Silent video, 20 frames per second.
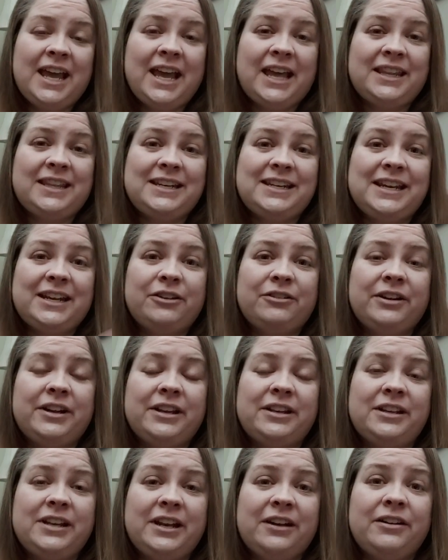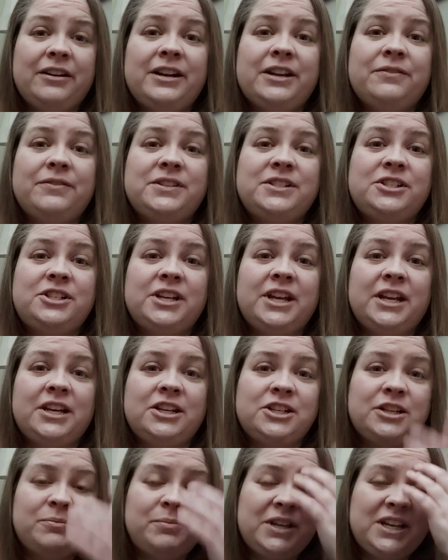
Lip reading: the narrative is changing,